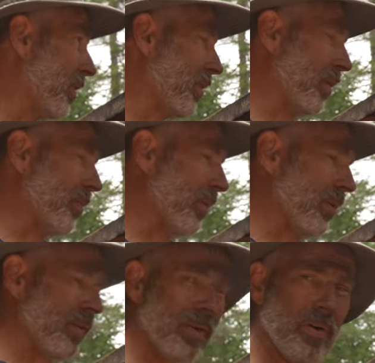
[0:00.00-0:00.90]
to end up in
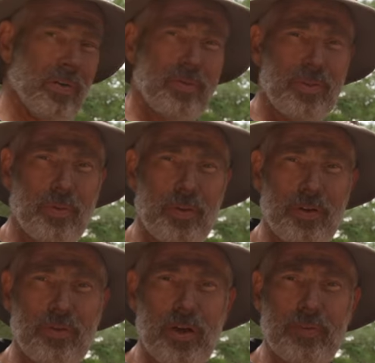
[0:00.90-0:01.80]
the
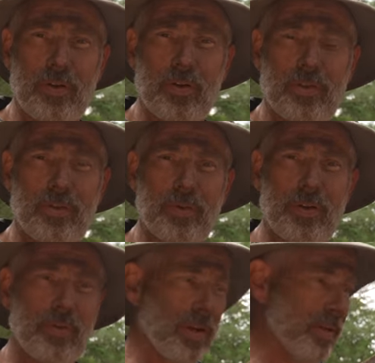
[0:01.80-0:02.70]
R25 to
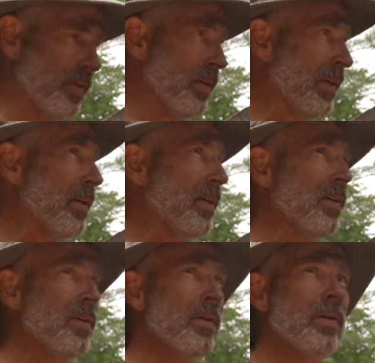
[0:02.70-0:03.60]
R30 range.
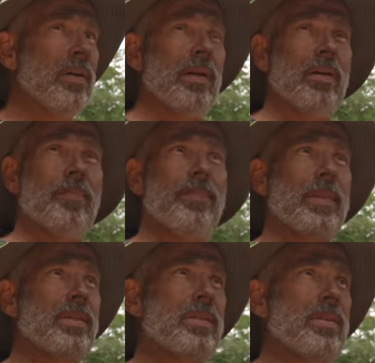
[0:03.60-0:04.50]
Um,
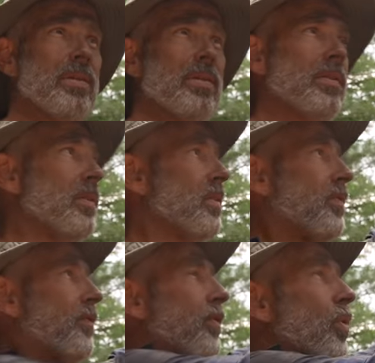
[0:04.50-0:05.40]
uh,
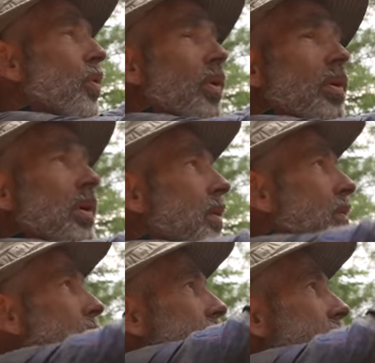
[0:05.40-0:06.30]
floor, which is